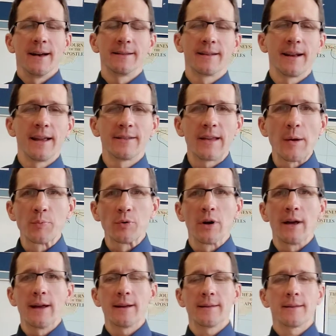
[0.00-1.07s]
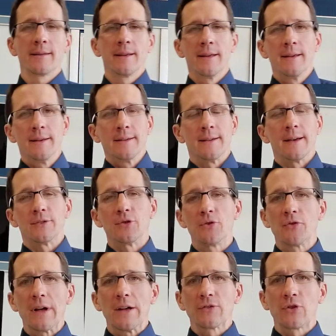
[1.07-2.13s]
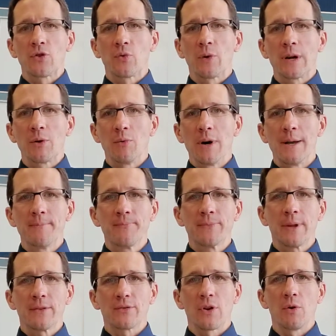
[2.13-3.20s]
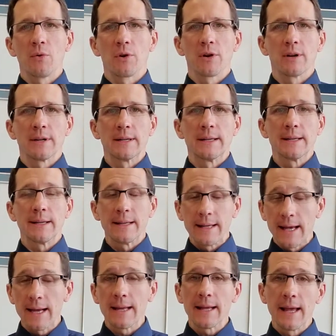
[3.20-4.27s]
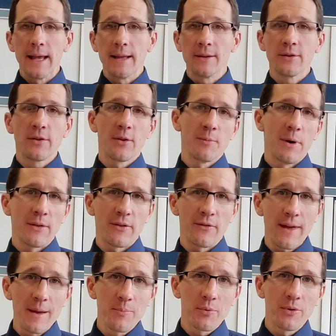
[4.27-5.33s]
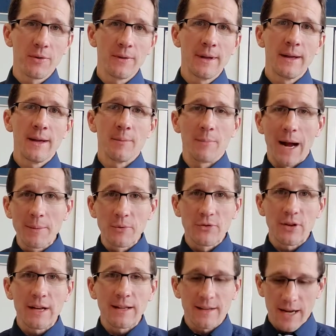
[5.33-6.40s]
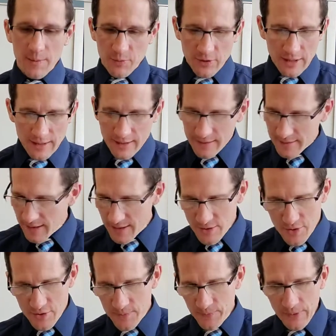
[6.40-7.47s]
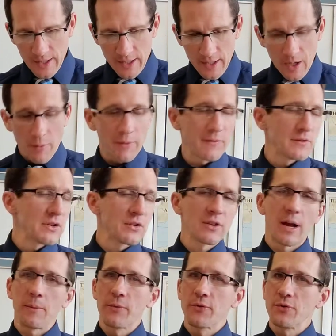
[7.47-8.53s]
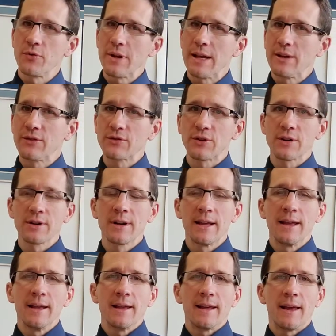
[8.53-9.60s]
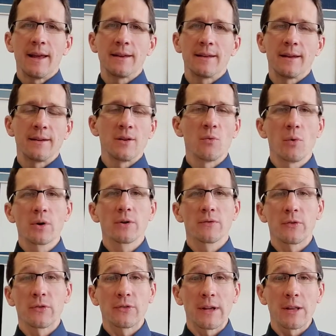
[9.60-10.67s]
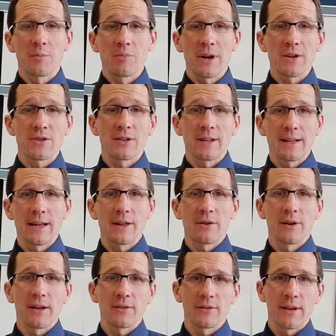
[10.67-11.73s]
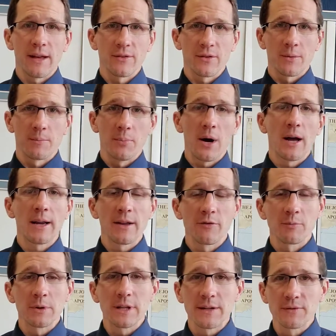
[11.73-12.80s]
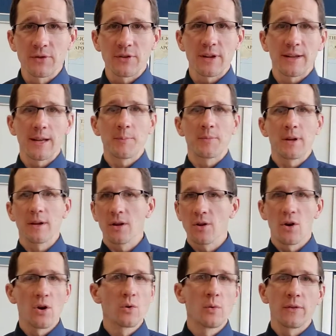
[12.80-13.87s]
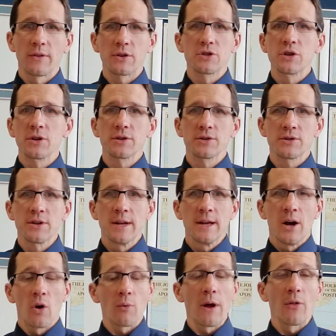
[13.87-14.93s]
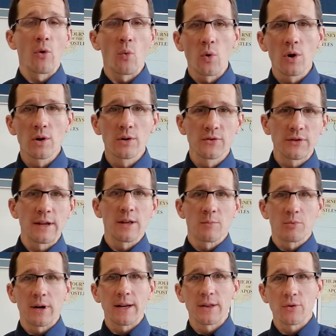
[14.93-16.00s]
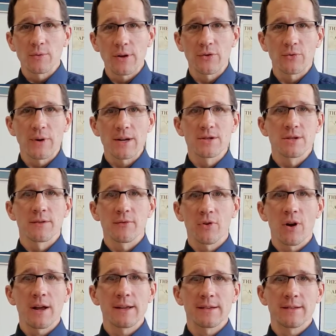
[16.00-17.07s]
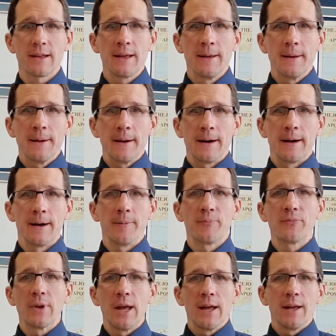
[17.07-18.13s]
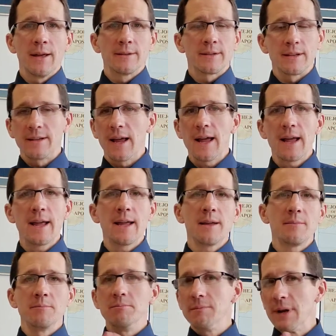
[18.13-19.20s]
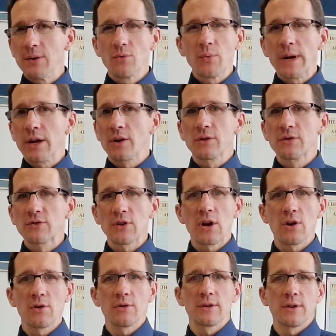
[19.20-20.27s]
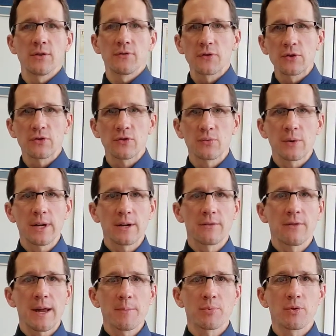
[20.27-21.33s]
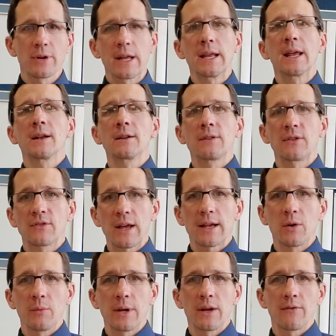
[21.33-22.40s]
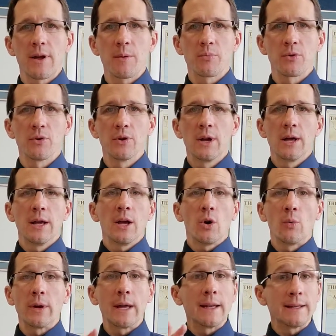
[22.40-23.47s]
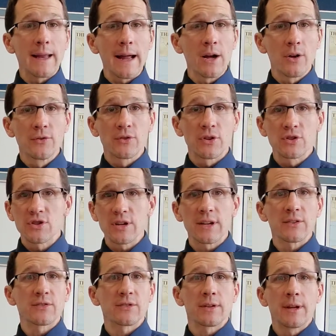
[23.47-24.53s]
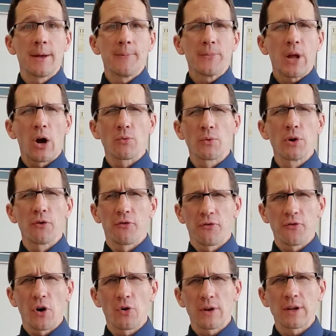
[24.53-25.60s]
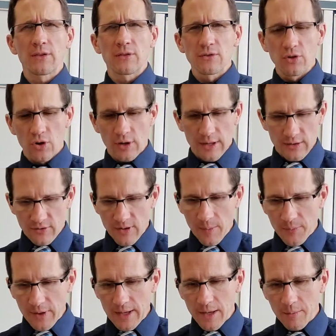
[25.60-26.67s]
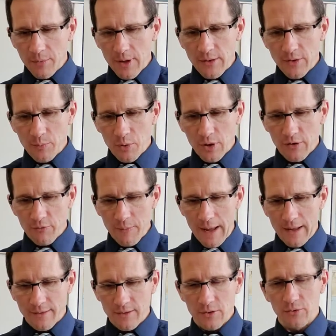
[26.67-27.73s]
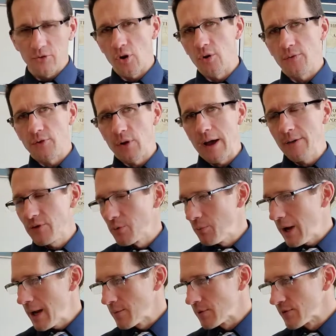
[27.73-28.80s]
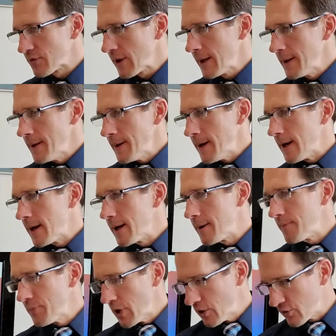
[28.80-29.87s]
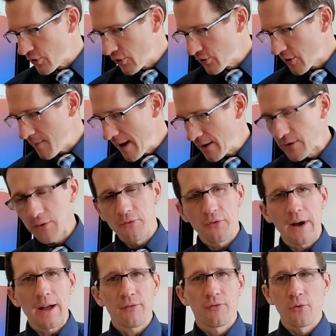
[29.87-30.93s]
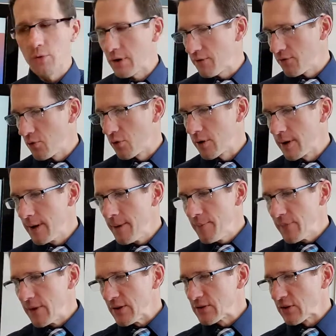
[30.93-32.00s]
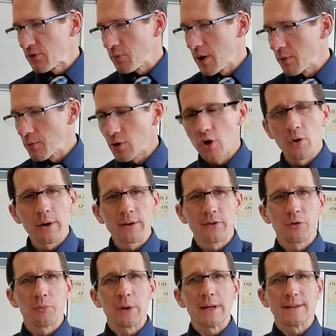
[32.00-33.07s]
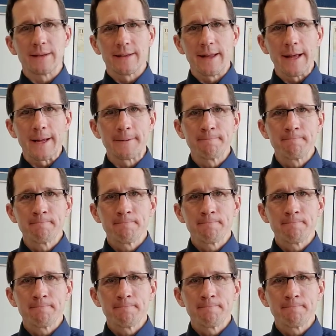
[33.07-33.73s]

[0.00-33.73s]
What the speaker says: Today is April 8th, 2021, so we're getting into the month of April. Bible study times can continue. We've just come through Easter and a wonderful celebration together as a body of believers at Tipton, along with the church around the world celebrating the resurrection of Christ. Today, midweek or so, in this first week of April, getting into the second week of April, we get down to just a real focused look at something in the book of Matthew. So if you have your Bibles, turn to Matthew 5:44. This is where we're going to be today.